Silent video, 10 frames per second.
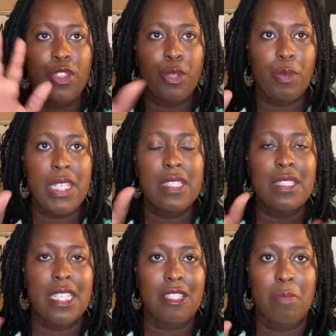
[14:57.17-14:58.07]
3 to
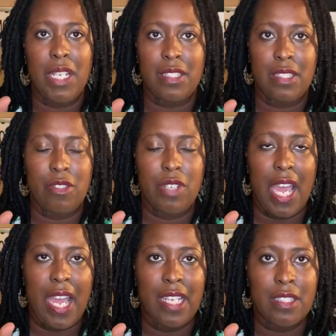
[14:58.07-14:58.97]
6 months, you
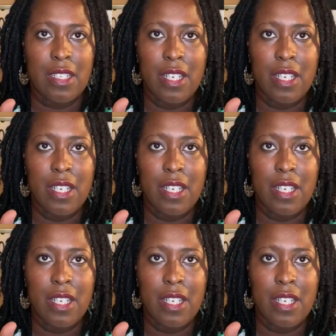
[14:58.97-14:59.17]
guys.